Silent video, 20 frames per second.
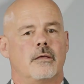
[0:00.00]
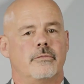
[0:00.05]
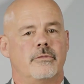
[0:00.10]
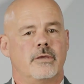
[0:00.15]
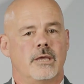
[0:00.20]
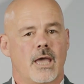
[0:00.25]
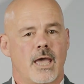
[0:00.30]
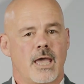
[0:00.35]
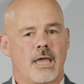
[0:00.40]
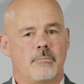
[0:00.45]

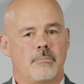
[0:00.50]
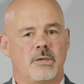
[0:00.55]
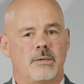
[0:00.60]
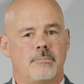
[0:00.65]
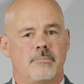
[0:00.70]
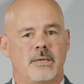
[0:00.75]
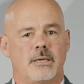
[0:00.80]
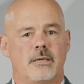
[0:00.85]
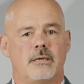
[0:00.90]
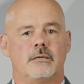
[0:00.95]
The
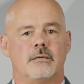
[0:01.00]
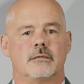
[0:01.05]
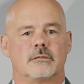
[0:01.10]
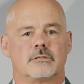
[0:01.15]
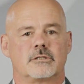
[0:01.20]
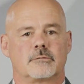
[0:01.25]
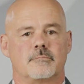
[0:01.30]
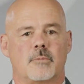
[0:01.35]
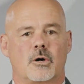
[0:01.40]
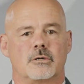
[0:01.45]
ABB
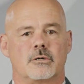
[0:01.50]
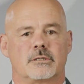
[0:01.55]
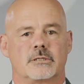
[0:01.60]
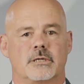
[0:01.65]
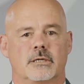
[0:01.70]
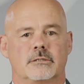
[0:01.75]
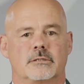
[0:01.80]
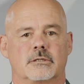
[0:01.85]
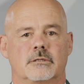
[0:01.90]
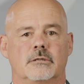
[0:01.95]
smart
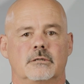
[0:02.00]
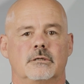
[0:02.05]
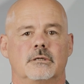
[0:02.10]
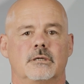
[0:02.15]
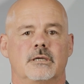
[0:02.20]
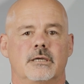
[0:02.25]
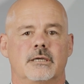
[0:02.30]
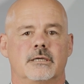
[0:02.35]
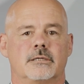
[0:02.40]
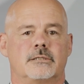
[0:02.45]
sensor
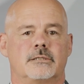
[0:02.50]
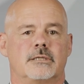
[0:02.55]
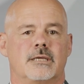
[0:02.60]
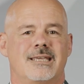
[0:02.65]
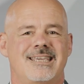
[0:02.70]
is